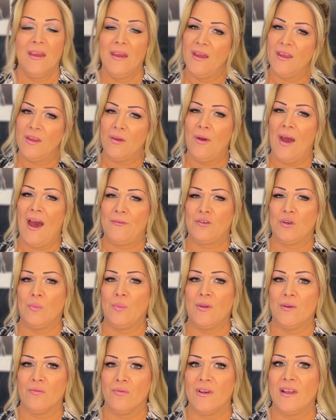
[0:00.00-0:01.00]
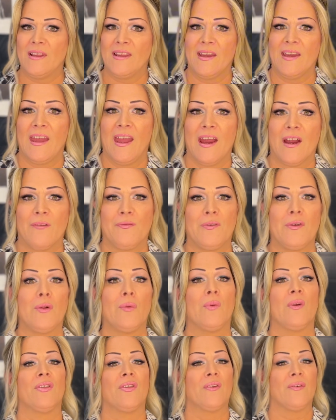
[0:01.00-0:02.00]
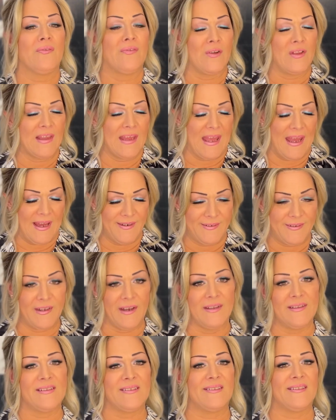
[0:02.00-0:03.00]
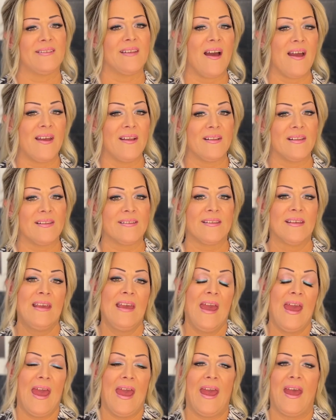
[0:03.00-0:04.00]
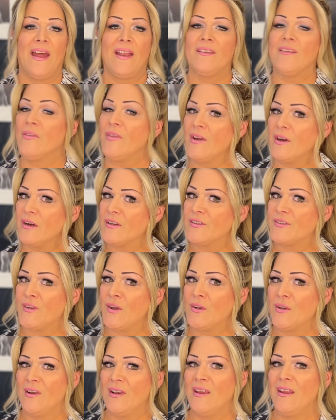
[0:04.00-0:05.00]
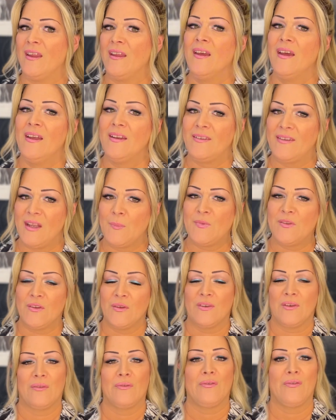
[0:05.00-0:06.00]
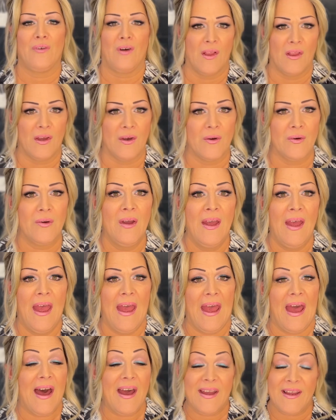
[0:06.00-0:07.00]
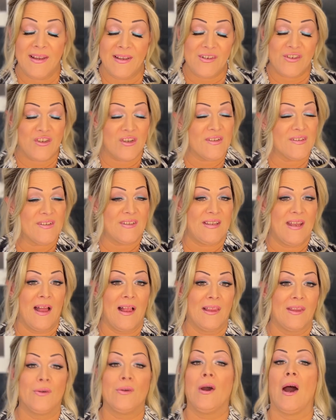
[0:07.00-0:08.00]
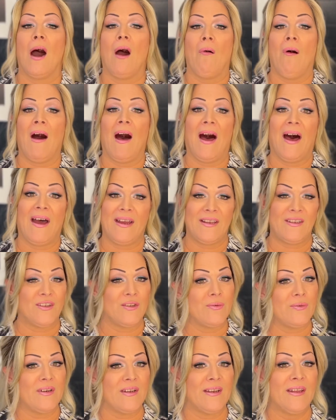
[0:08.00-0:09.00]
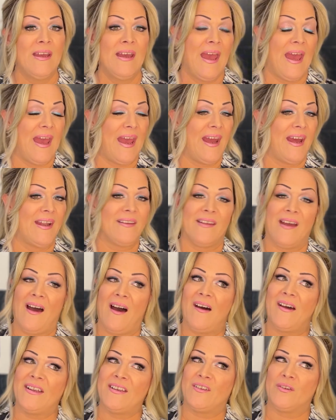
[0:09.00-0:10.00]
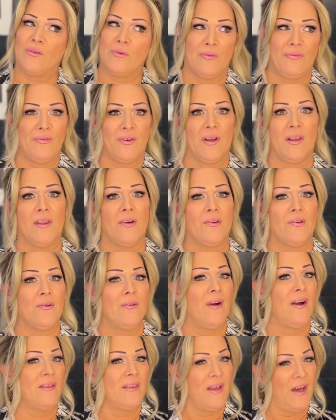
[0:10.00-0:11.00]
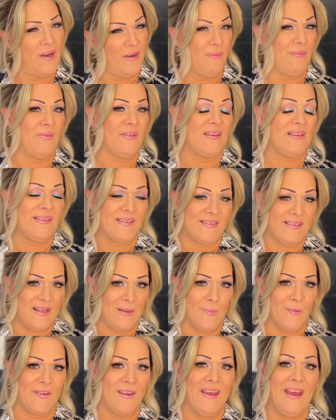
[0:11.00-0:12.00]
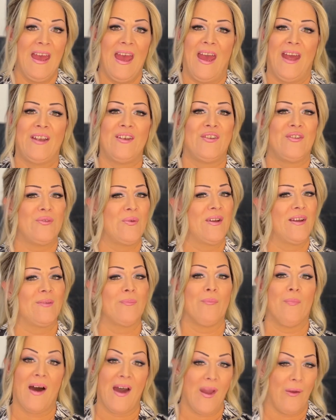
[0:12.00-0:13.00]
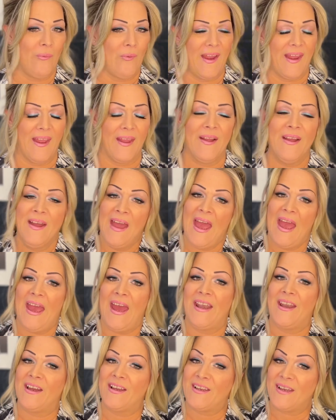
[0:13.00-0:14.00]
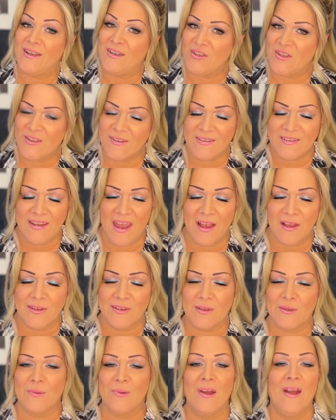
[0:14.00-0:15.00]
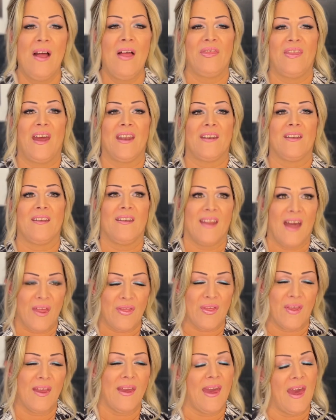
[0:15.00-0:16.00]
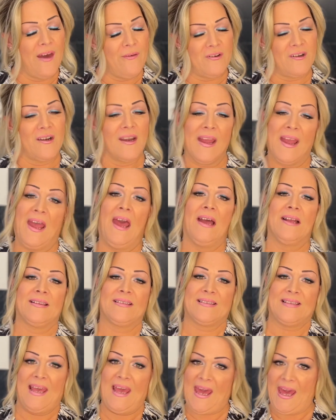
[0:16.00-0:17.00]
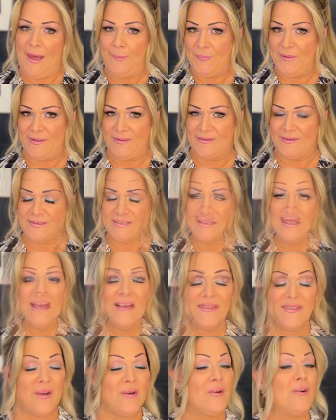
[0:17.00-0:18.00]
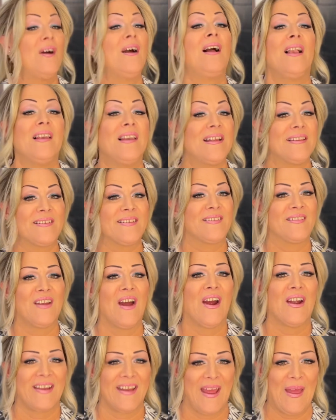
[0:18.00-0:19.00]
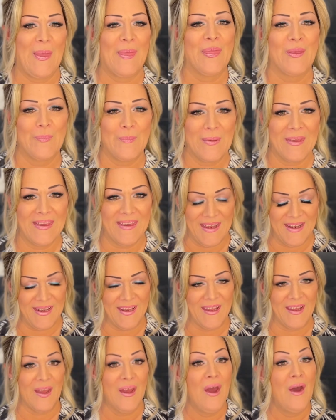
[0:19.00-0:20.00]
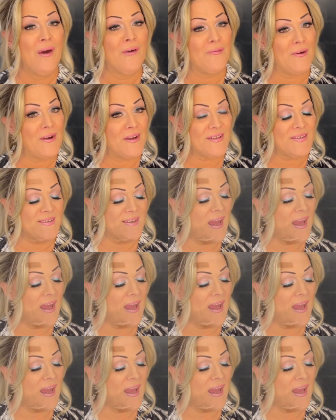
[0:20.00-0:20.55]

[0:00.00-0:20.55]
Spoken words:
you have to be really careful with the fully hand-tied styles, and there are certainly tips you can follow. I just tell you how I do it, and I don't follow a lot of these tips and do it my way. And I can just tell you that nothing ever has happened. So let's start at the beginning. First,